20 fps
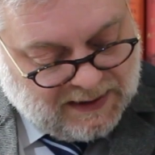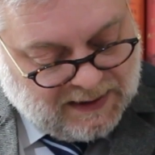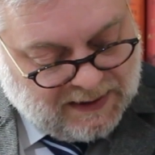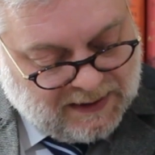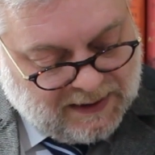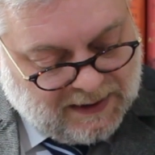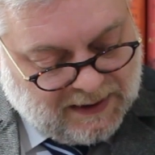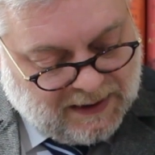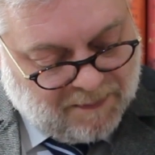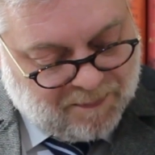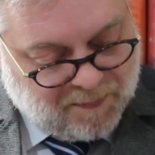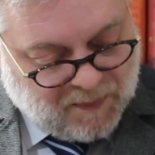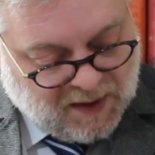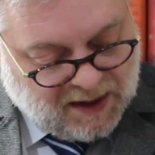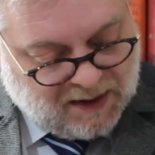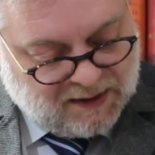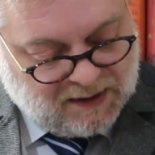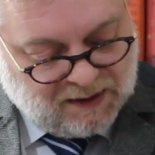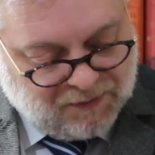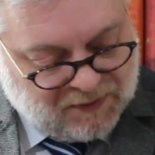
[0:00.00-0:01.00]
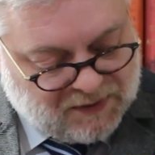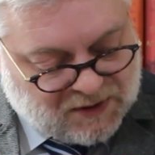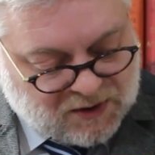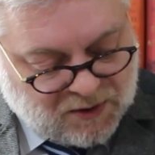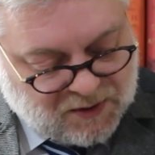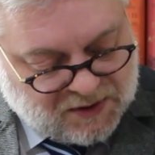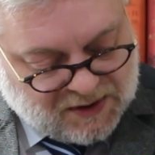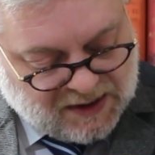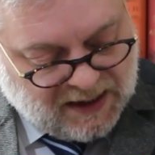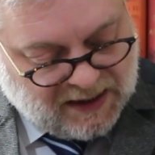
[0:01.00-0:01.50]
And if it's
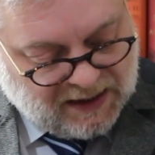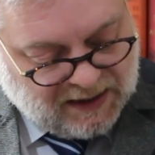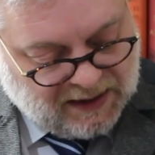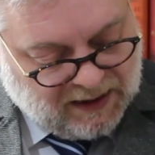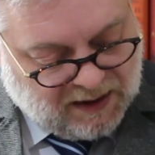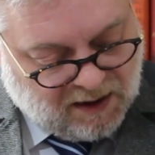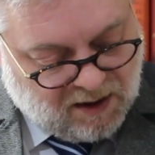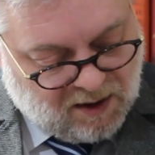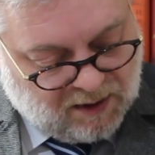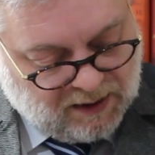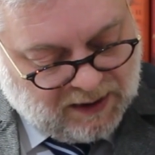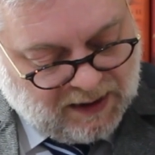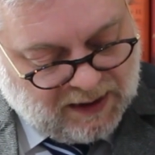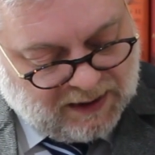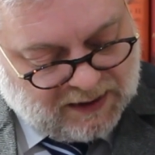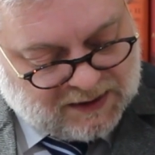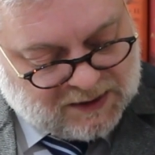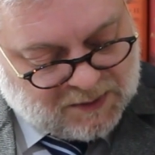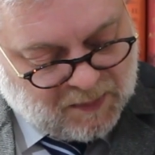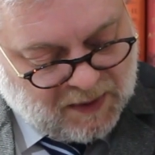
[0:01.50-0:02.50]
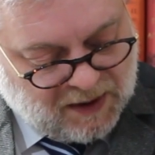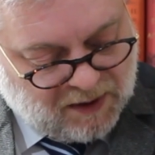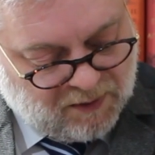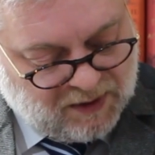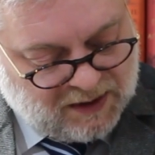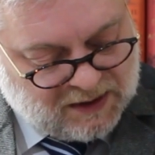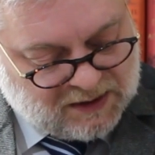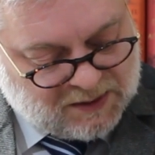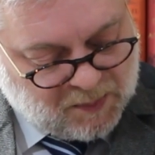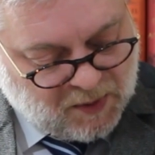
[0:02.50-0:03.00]
crusading, it can't gain
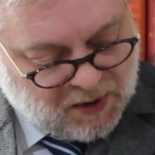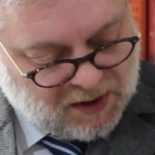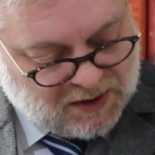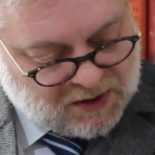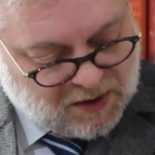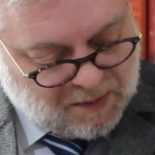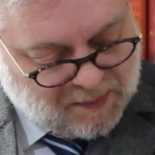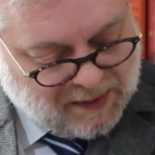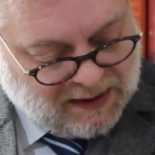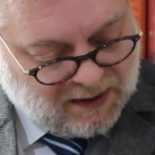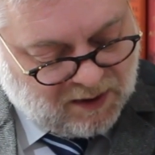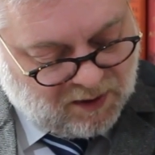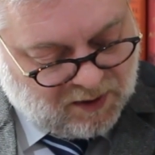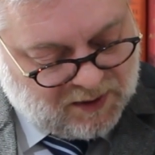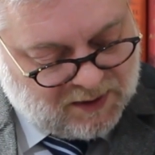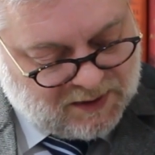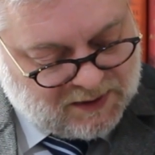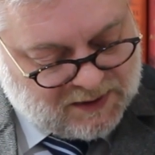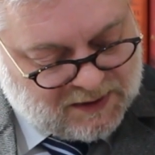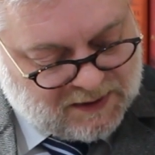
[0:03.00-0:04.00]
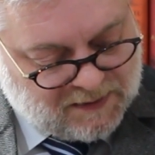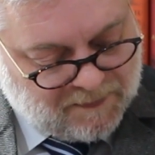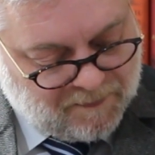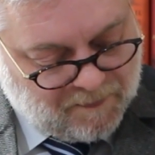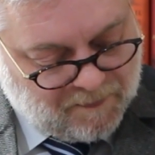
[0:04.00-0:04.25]
experience points or battle honours.